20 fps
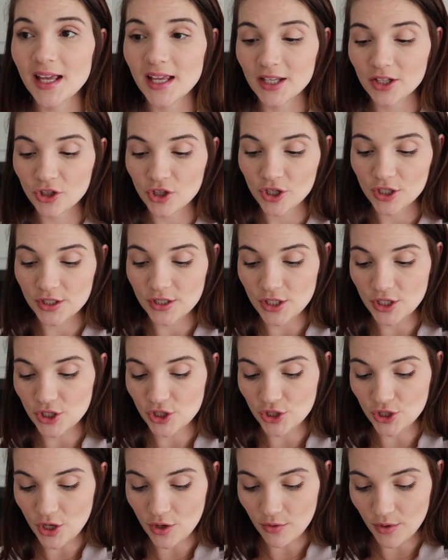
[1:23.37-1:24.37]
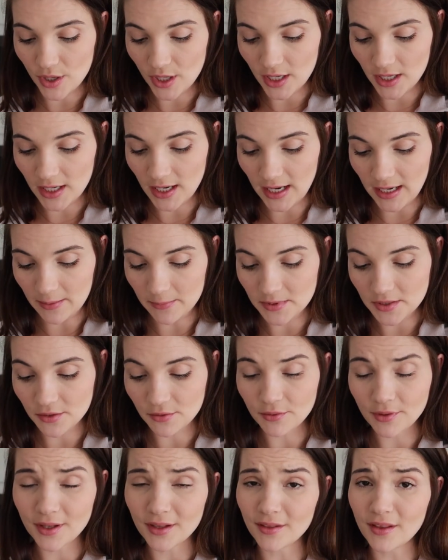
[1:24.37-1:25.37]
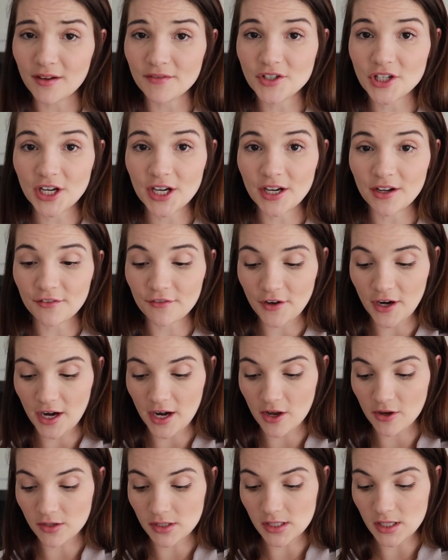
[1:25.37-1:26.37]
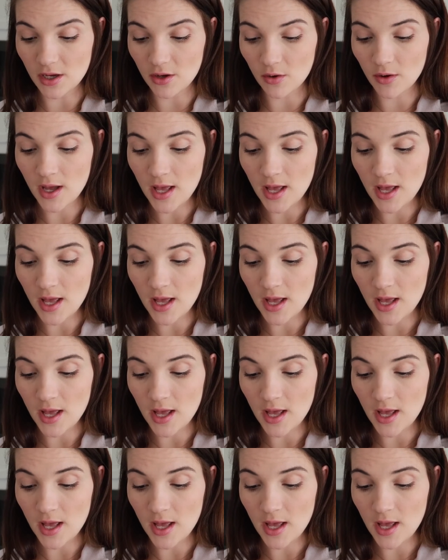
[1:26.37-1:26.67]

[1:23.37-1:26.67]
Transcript: It looks so good. I absolutely love chicken alfredo, so